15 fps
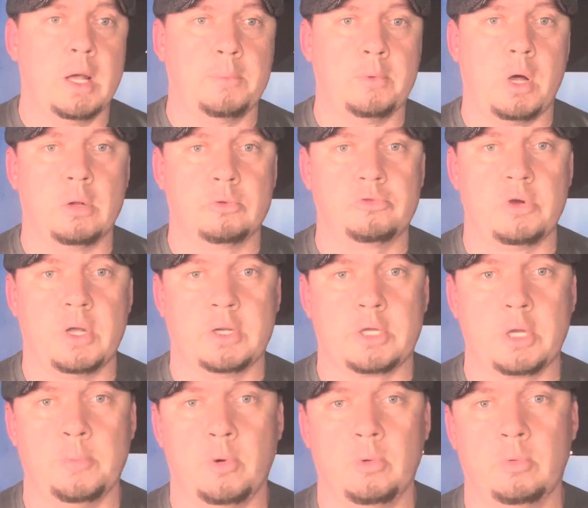I'll try to
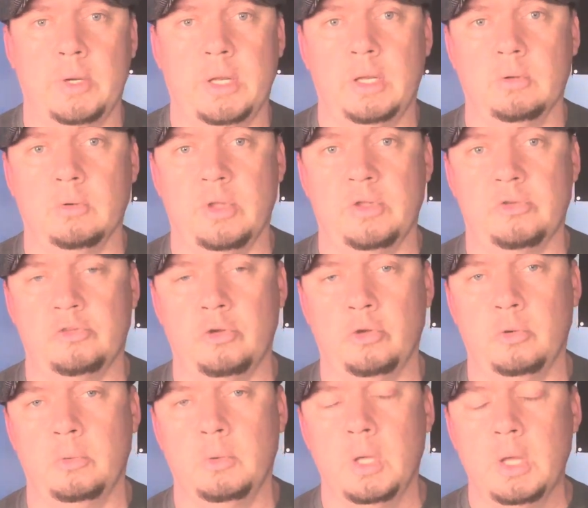come on and at least
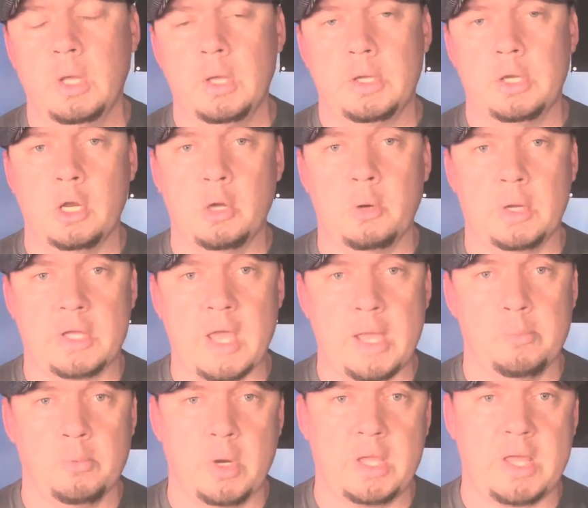do a
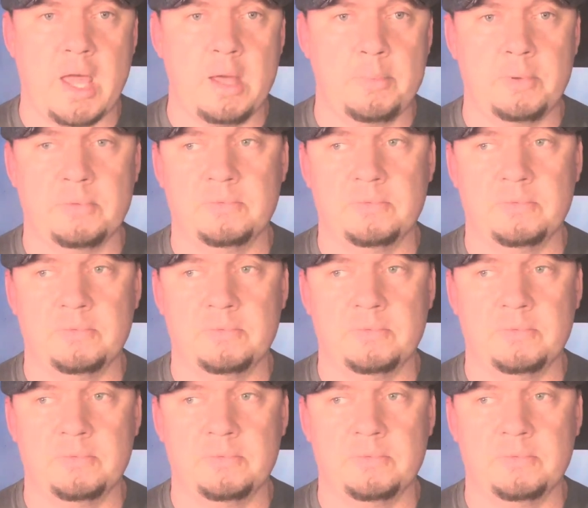game recap.